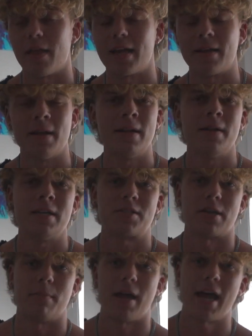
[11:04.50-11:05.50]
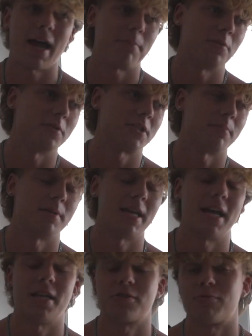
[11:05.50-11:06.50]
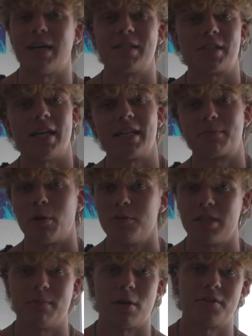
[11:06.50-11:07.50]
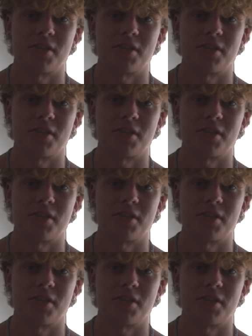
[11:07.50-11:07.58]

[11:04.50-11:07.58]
like some apples, some bananas, rice cakes, protein bars